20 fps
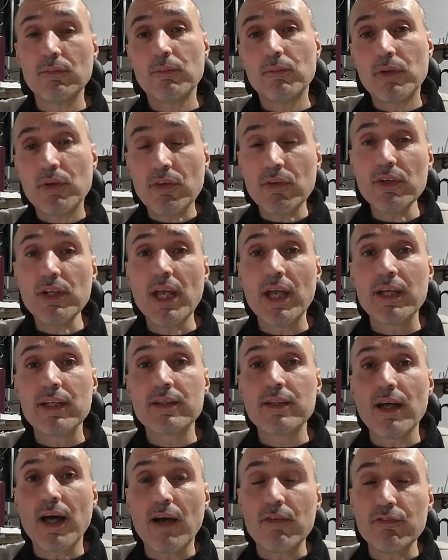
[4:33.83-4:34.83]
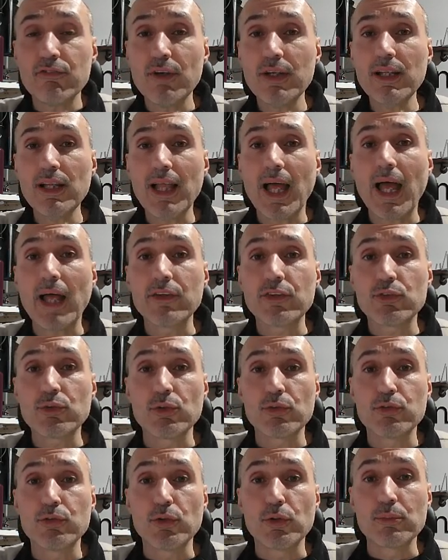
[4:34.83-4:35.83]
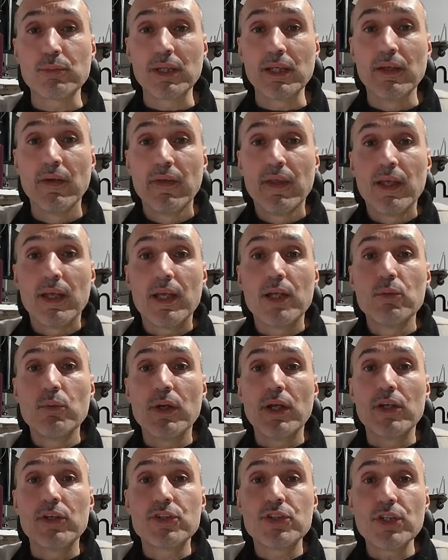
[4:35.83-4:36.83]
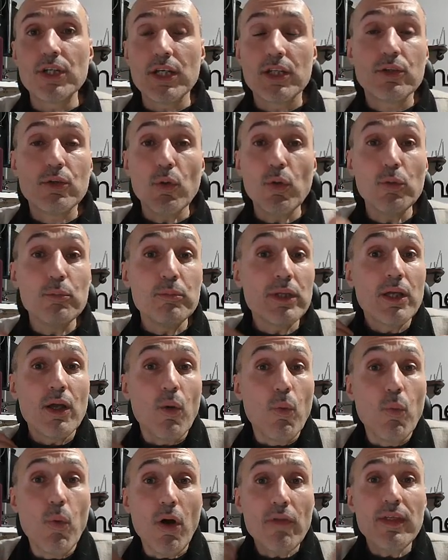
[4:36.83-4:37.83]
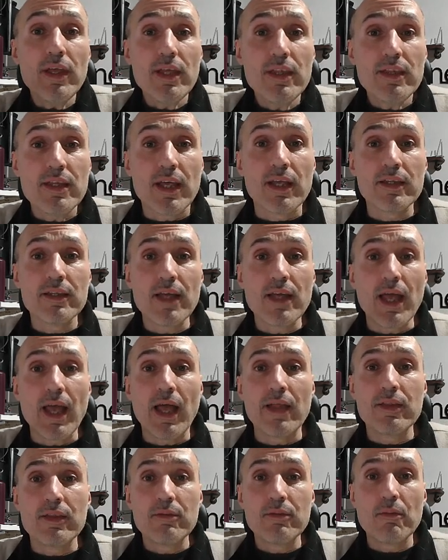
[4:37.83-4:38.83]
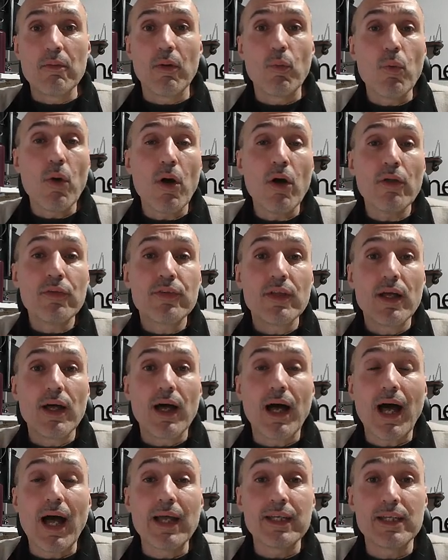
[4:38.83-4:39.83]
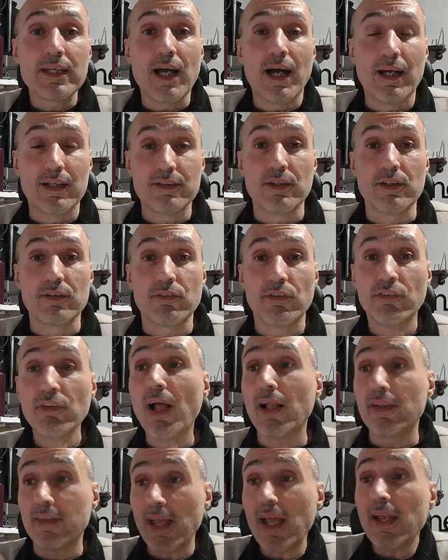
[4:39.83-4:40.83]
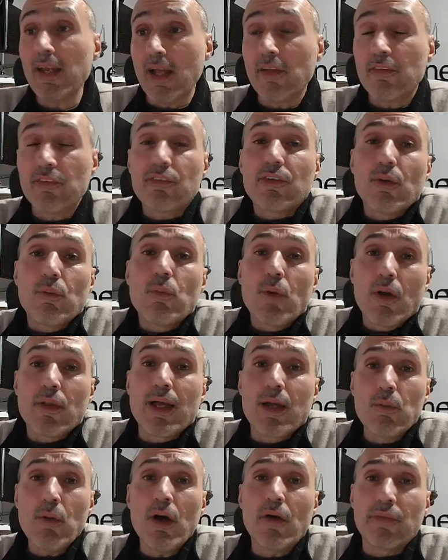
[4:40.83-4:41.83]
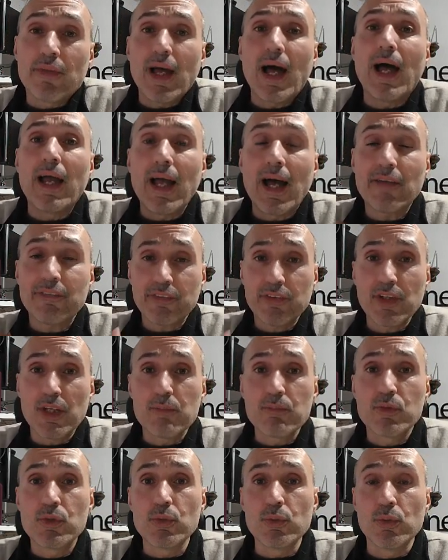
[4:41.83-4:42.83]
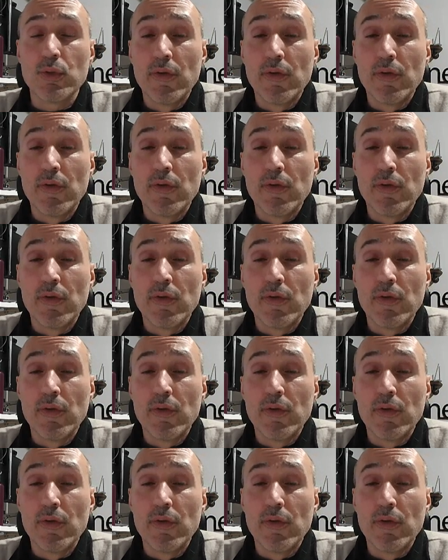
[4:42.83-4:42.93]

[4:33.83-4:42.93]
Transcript: create a final answer for me in which it told me what it did and what I got in result, and it's what I want. I asked him to